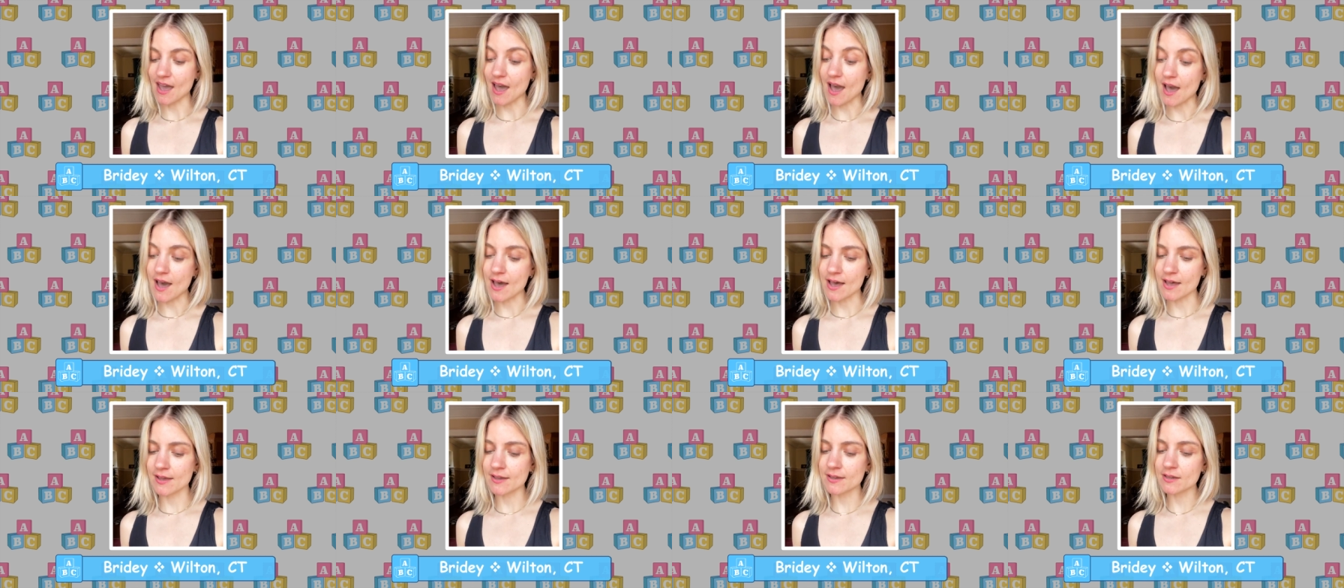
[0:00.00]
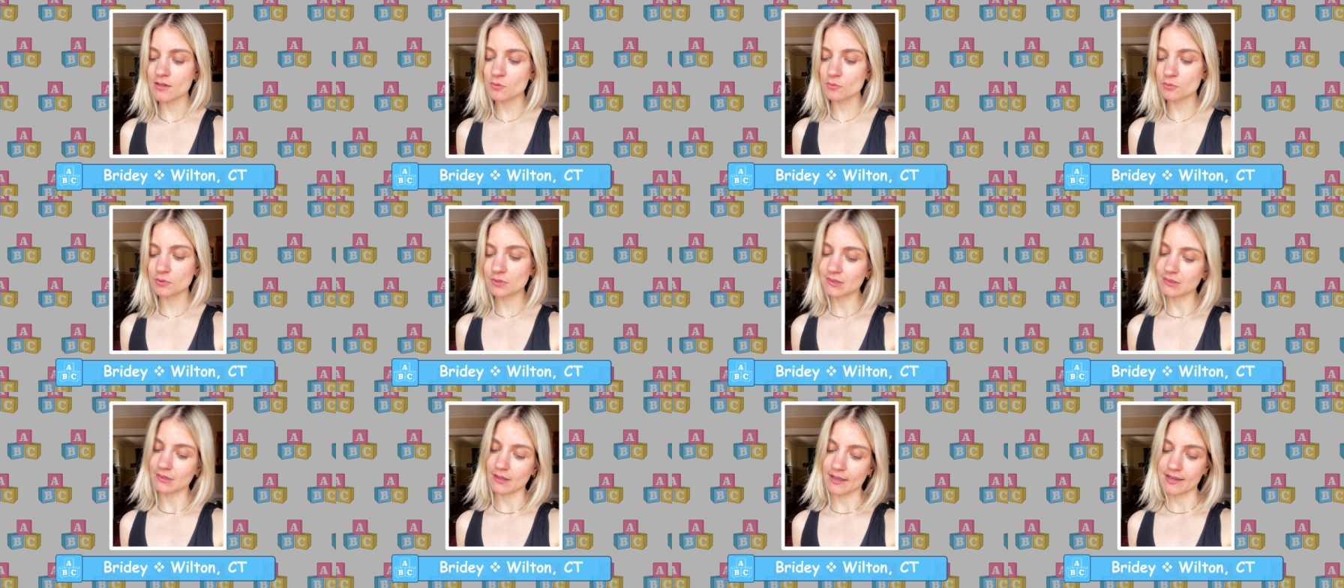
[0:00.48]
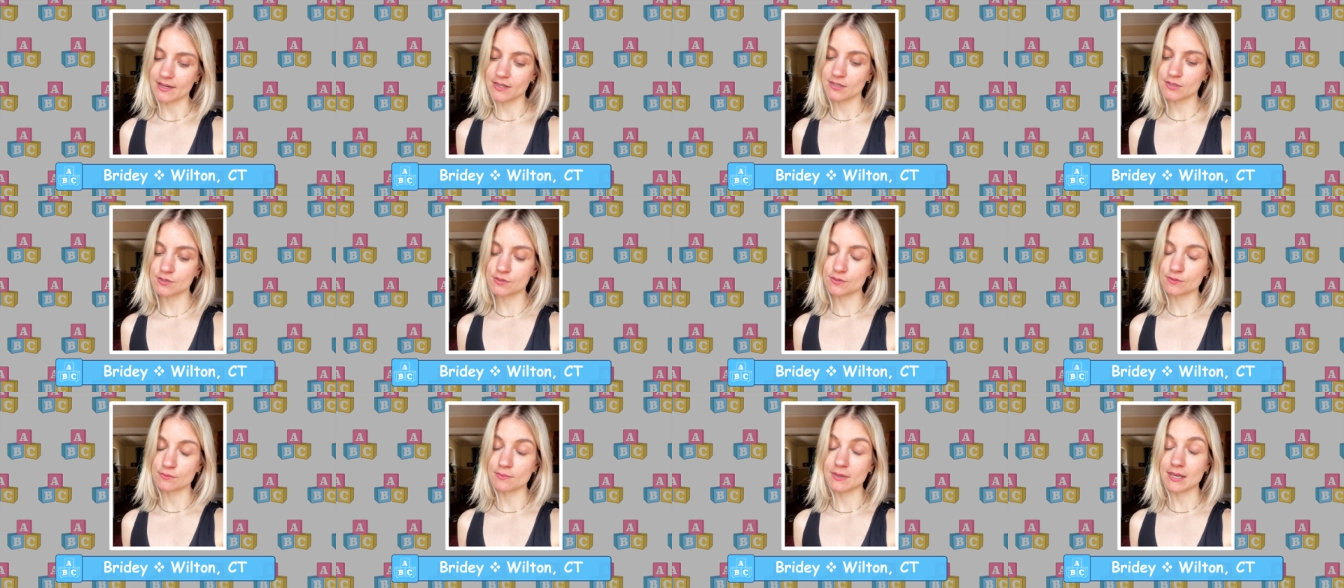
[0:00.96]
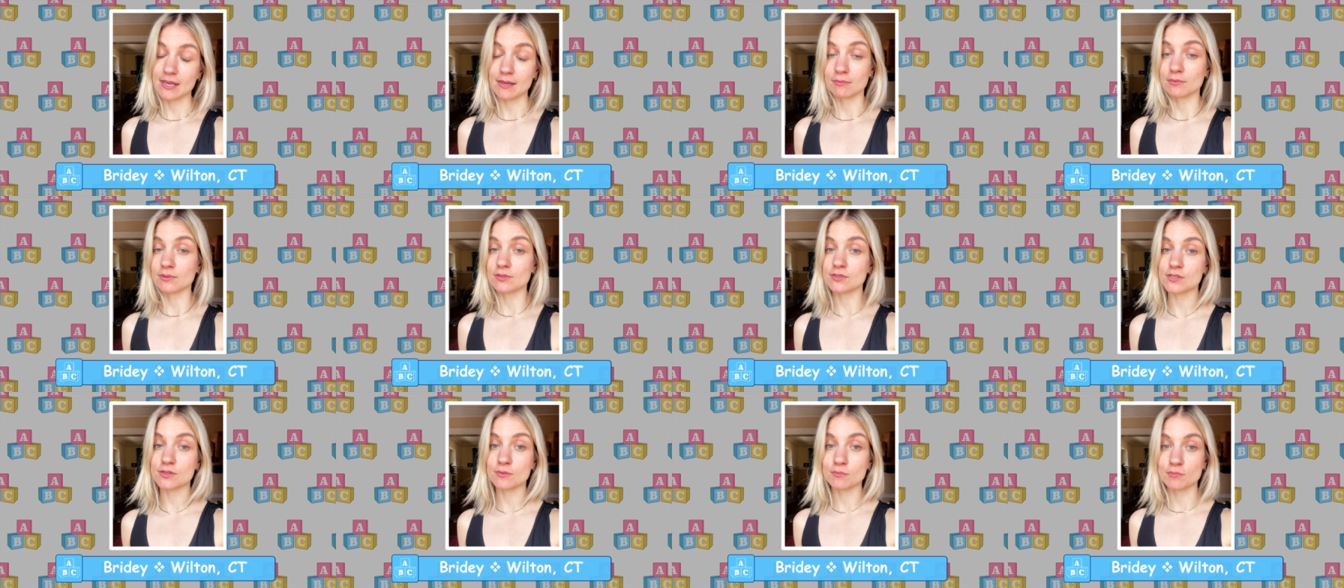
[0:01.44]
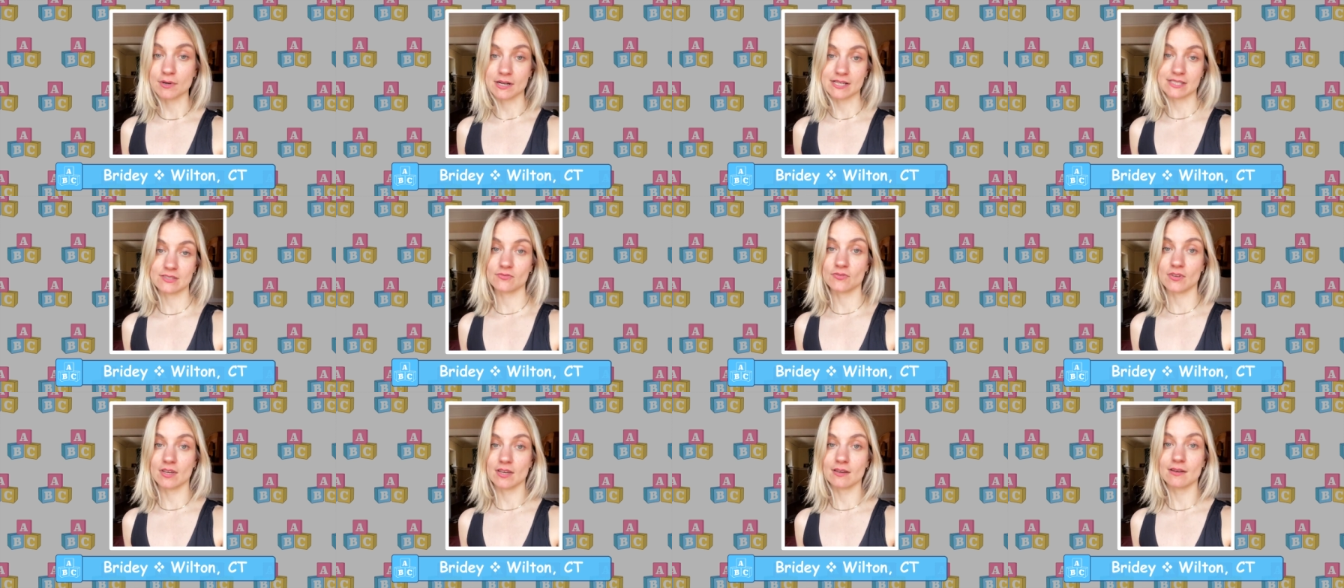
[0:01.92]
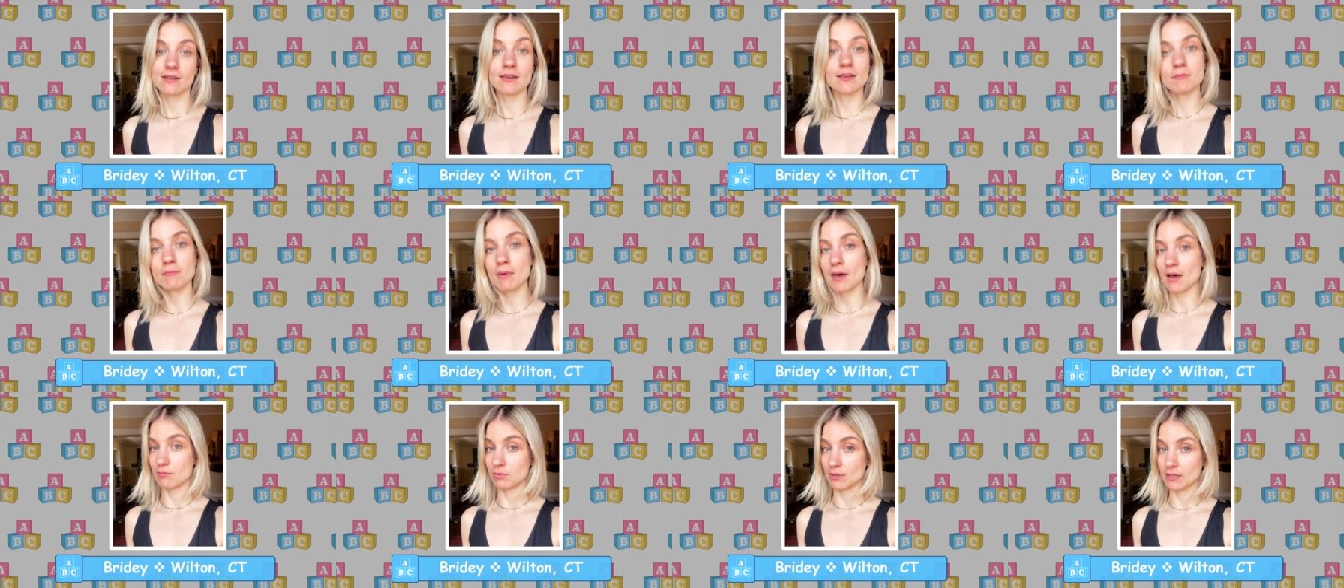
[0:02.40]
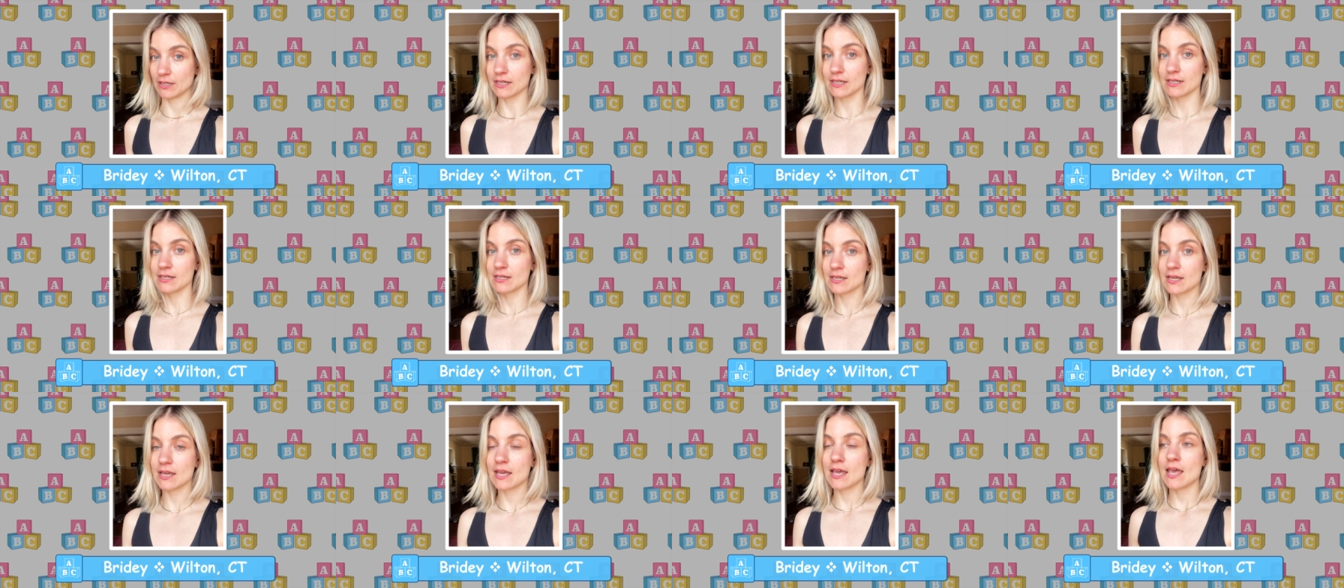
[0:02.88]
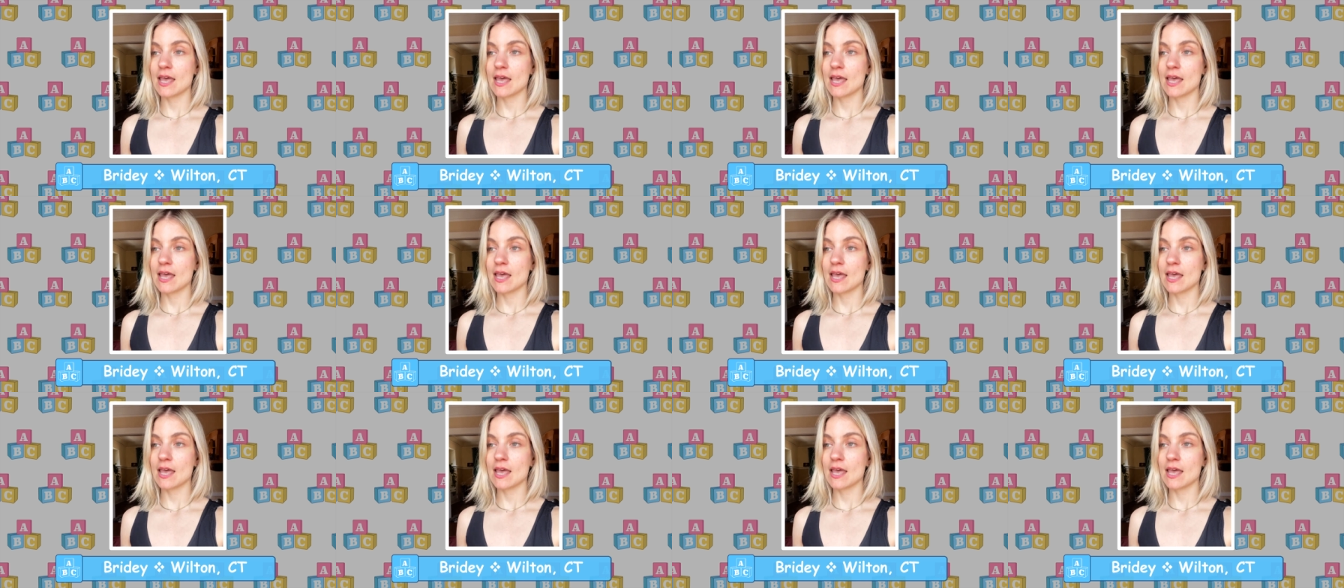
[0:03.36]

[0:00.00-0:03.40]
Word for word: I would like to be able to breastfeed in public,